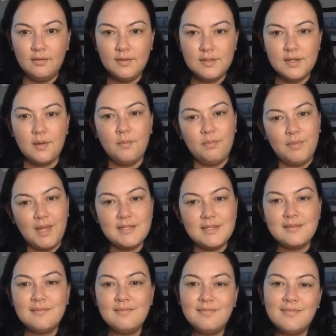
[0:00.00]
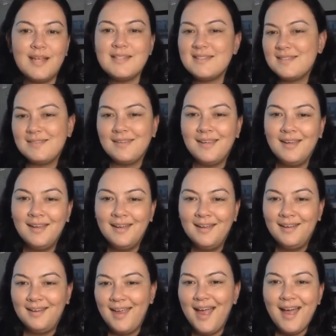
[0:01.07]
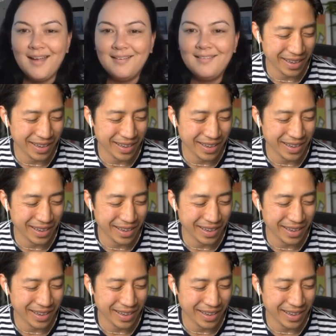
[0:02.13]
So that's yeah.